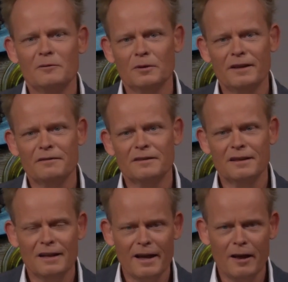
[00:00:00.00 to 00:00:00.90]
will
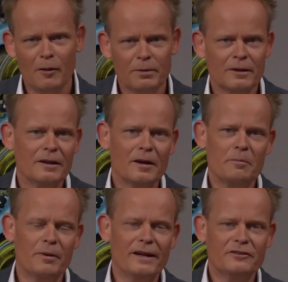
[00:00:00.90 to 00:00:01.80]
definitely help a
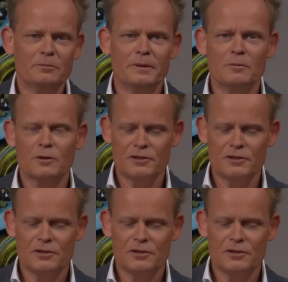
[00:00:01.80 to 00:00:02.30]
brand to be more